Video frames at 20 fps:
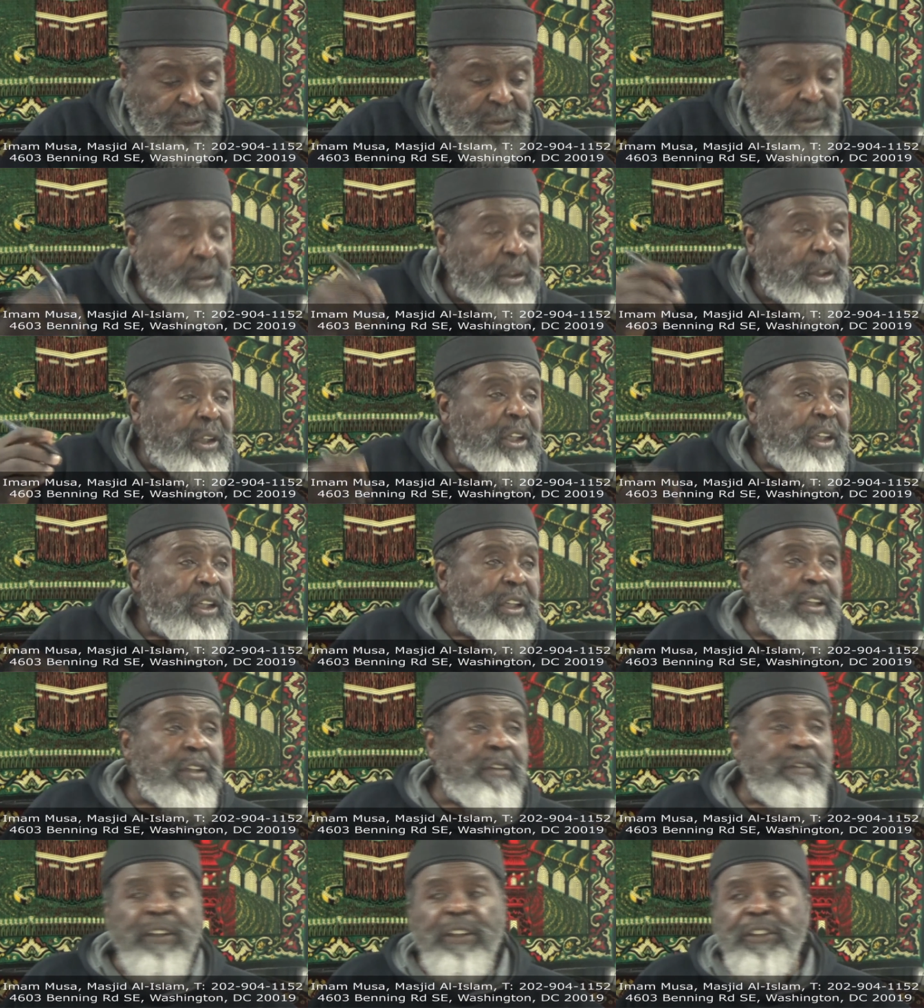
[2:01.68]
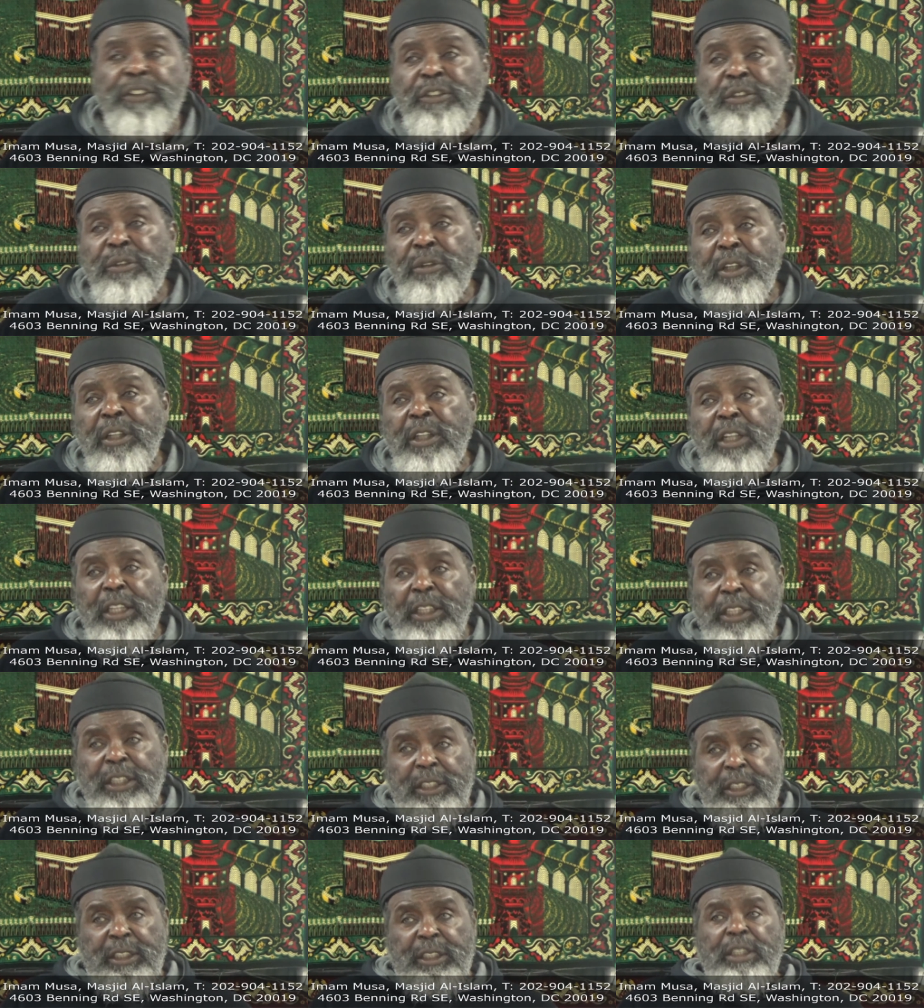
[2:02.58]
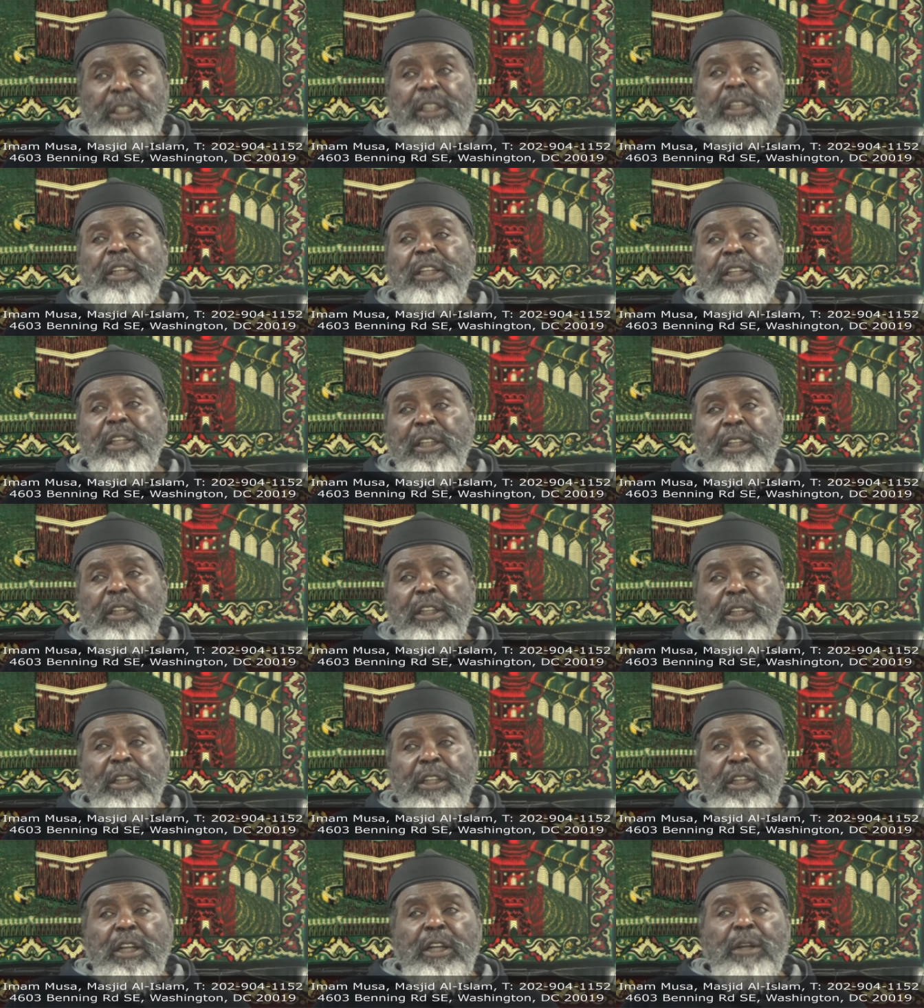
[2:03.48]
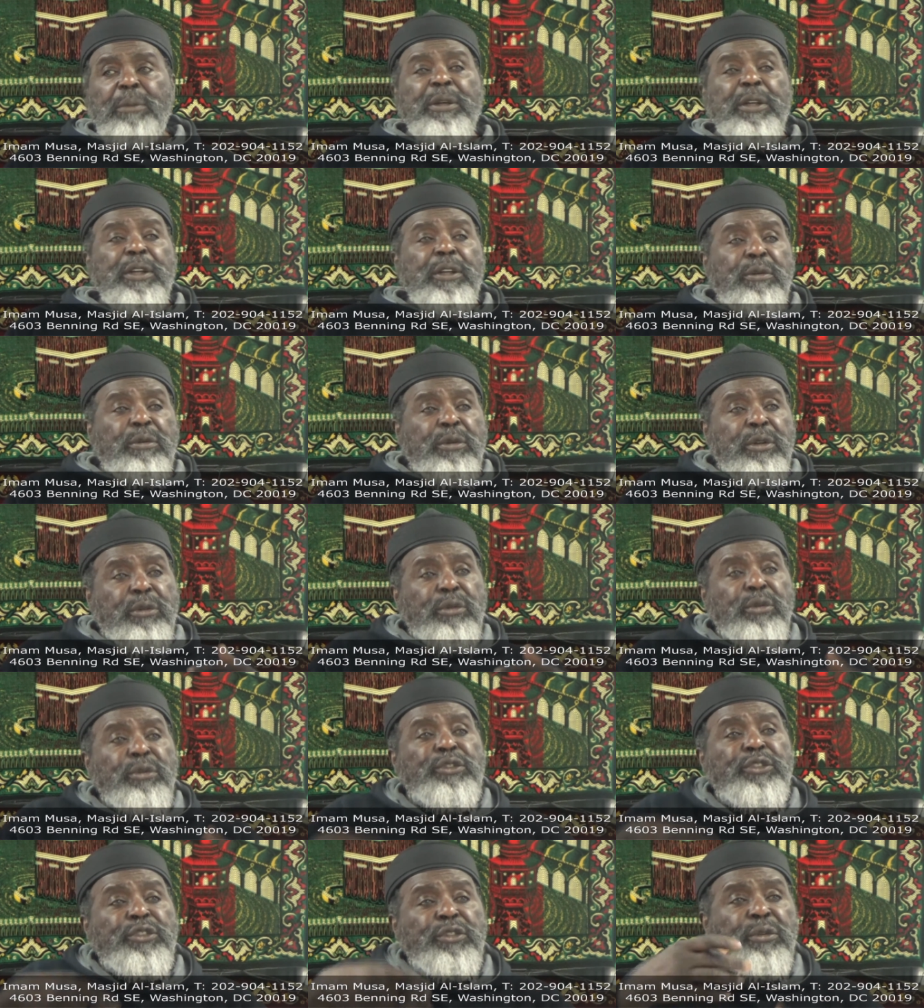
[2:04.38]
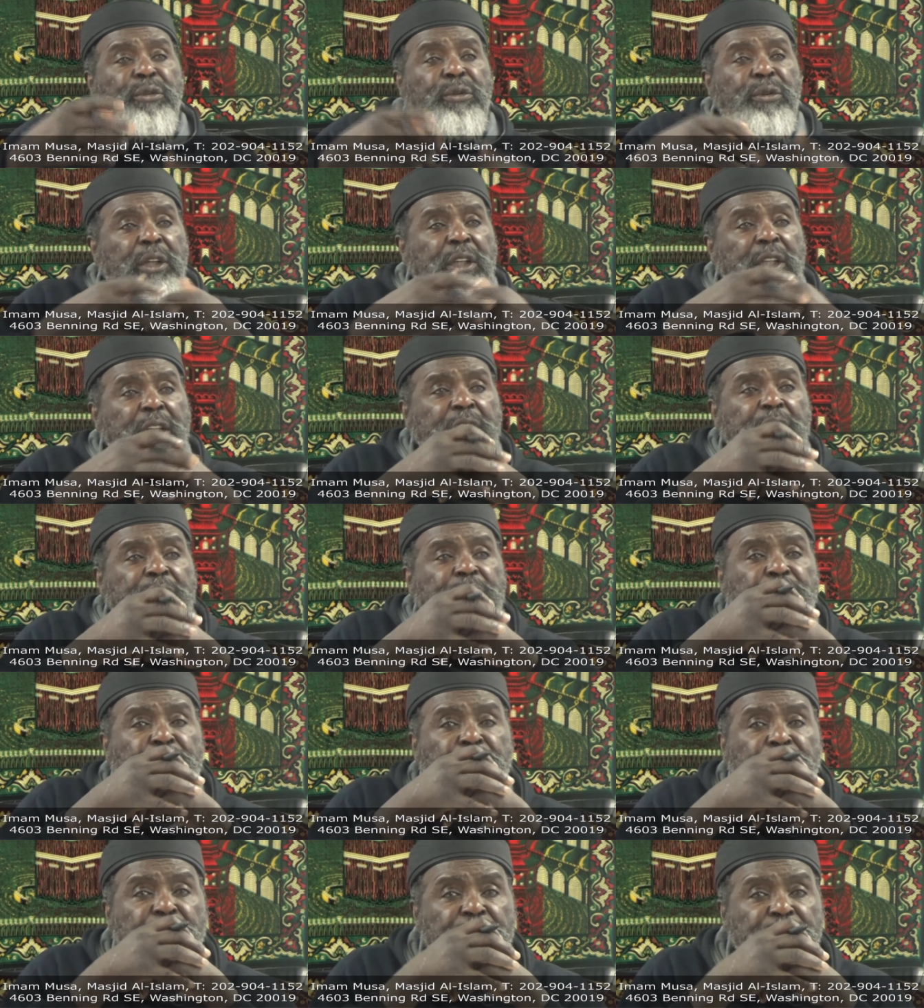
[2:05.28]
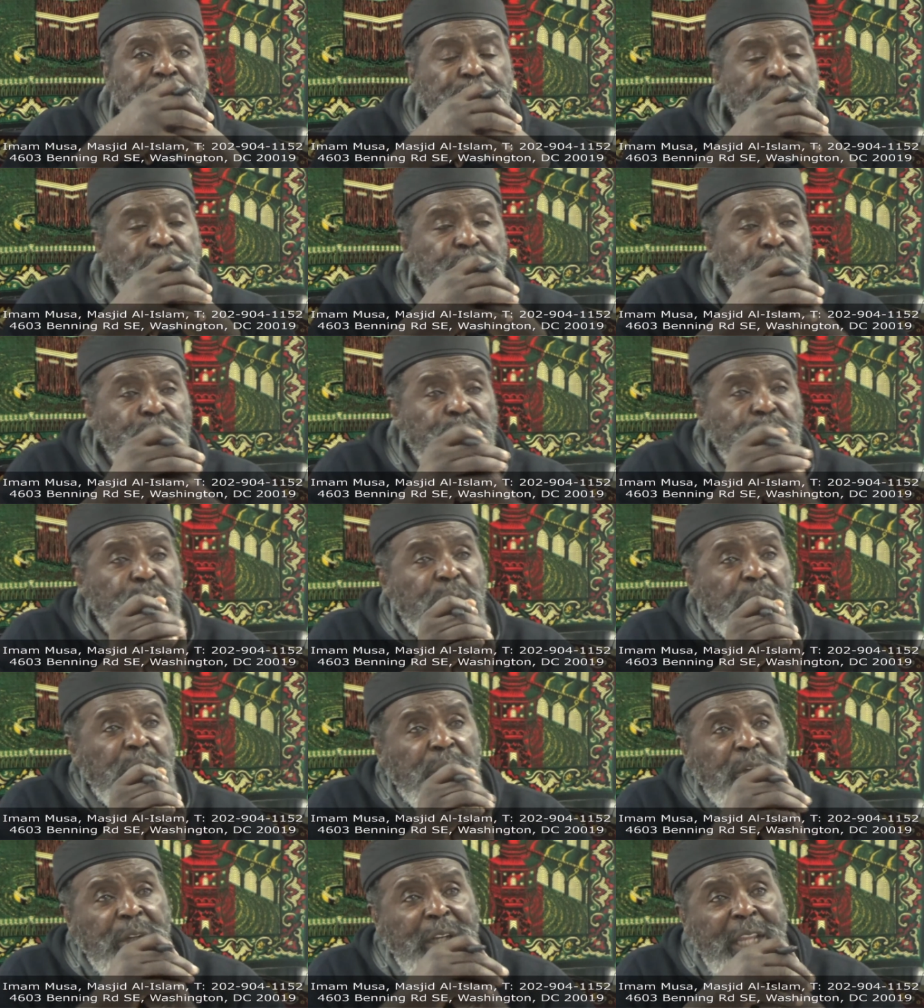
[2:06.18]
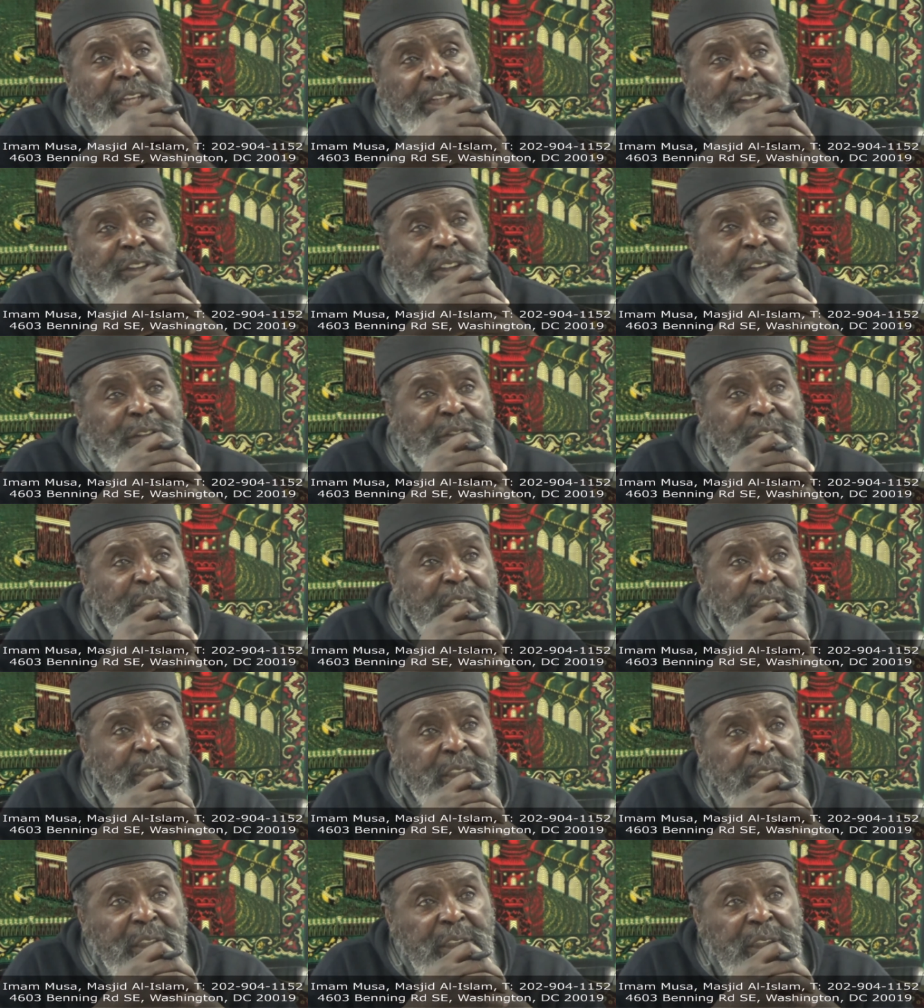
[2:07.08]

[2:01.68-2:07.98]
to convince you of nothing. I'm here to recruit you into this new world activity.